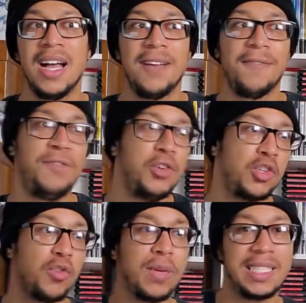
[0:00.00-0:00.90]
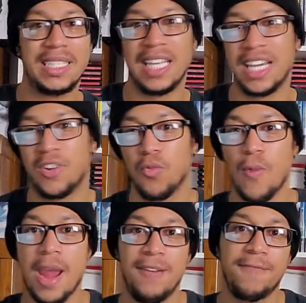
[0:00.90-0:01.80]
futuristic,
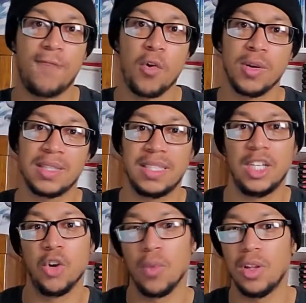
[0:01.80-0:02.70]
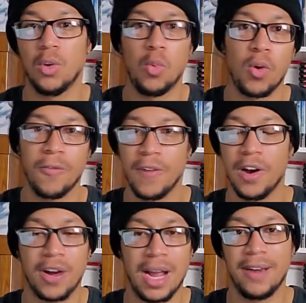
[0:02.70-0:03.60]
rainforesty, guerrilla
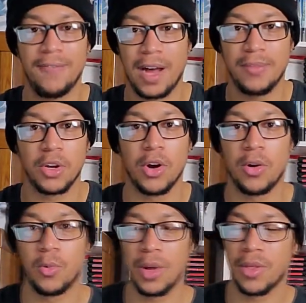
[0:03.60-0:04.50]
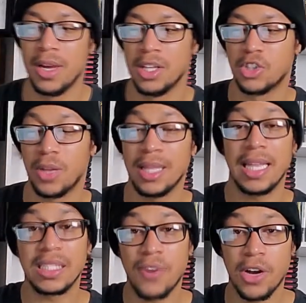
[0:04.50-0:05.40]
warfare kind of vibe they're going with. So
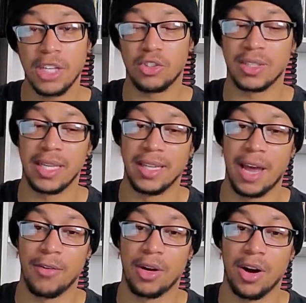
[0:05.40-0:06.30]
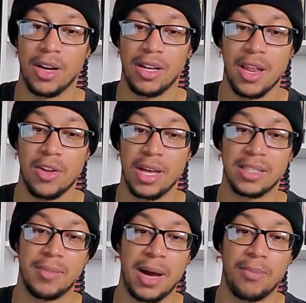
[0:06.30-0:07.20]
that's very interesting in that regard. And then you got
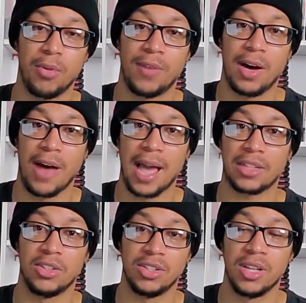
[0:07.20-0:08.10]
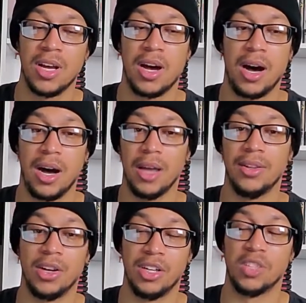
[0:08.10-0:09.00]
some high-profile actors in
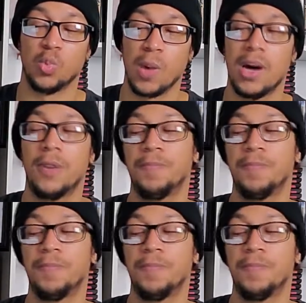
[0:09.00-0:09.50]
there as well.